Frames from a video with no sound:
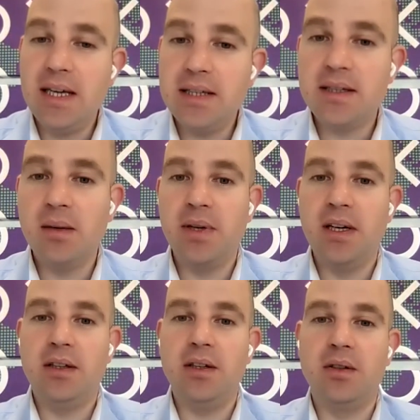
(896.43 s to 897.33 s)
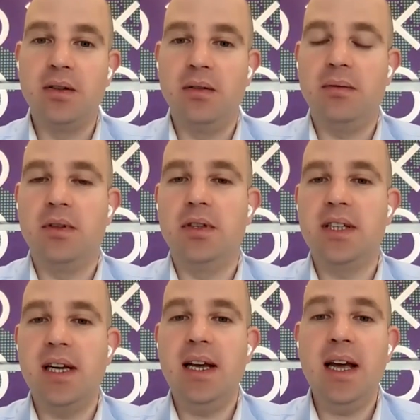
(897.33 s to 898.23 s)
is the ability to
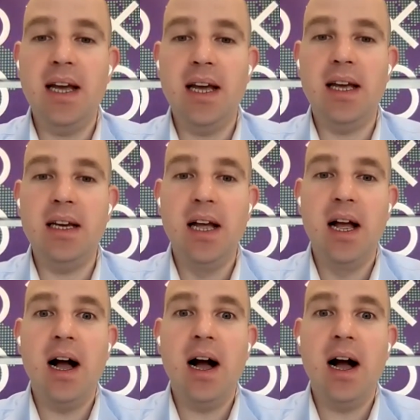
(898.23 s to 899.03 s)
say, hey,